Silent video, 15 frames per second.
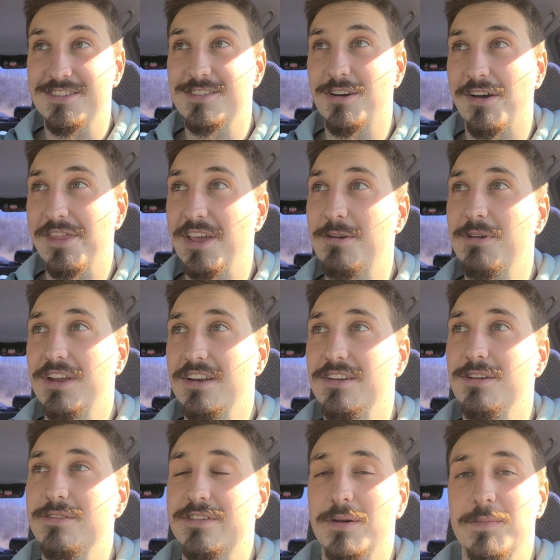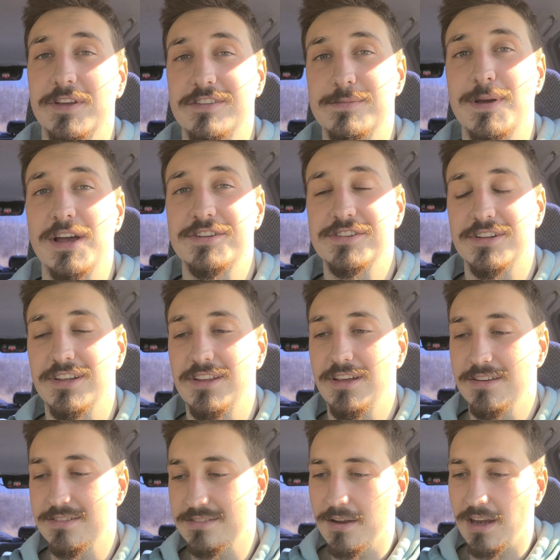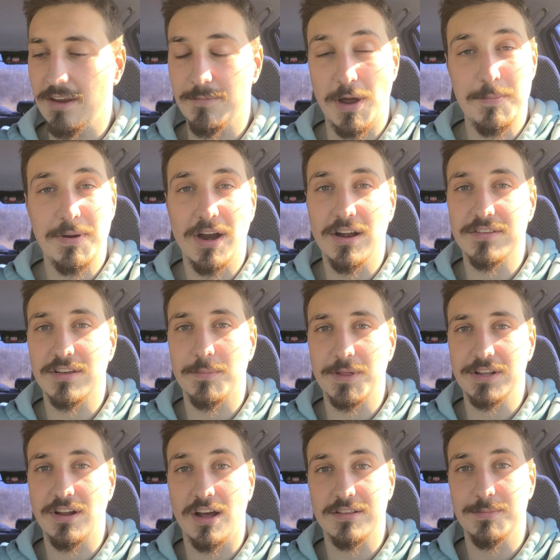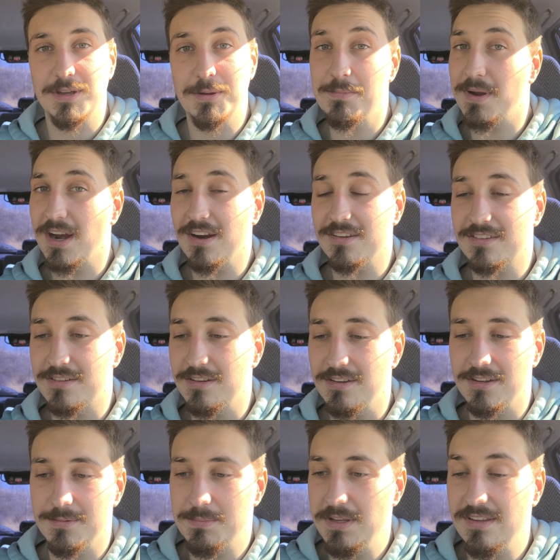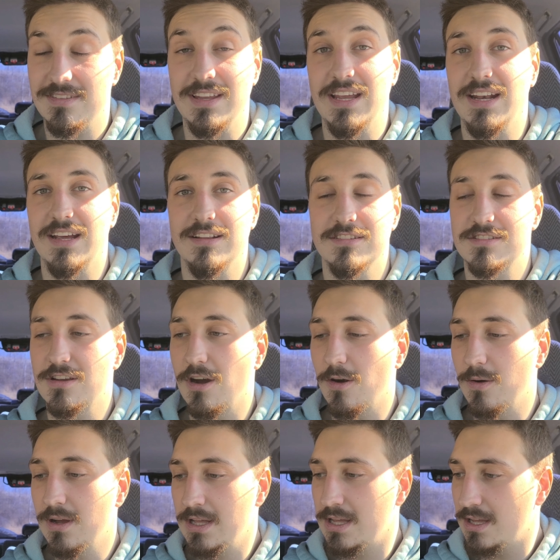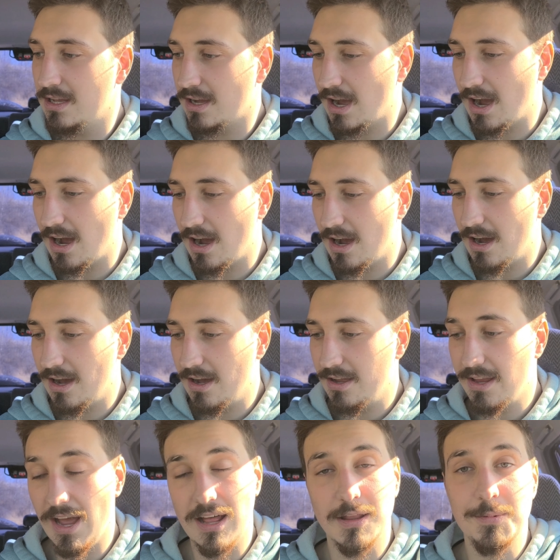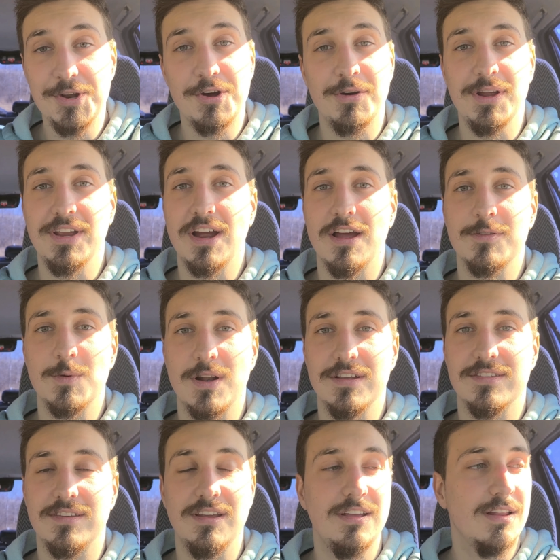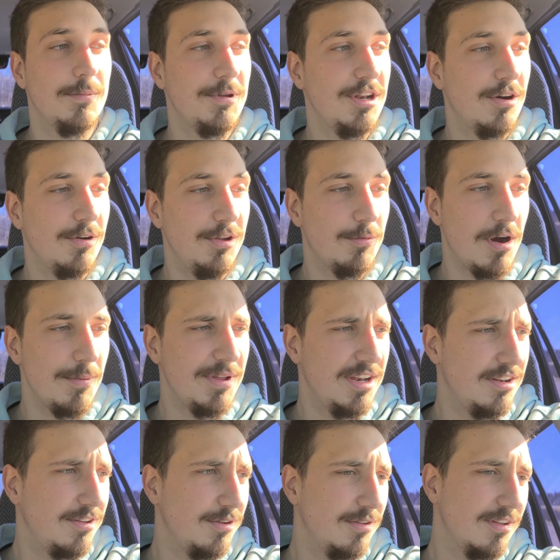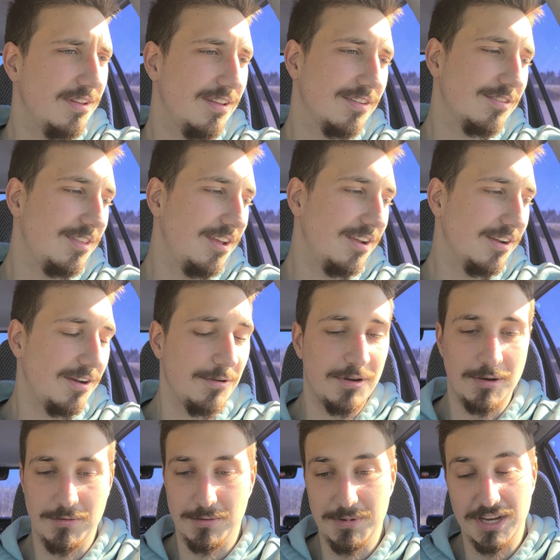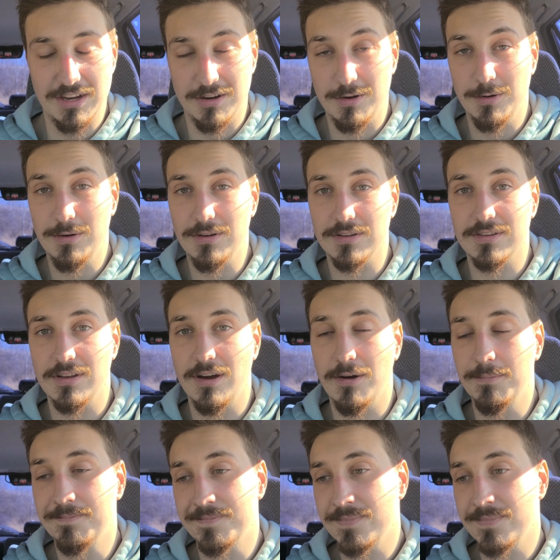so I think we can do something special to this. Give my parents something not to be embarrassed to be seen in. So yeah, let me know what you guys want to see. Let me know what you want me to do to this thing. I want to make it cool. So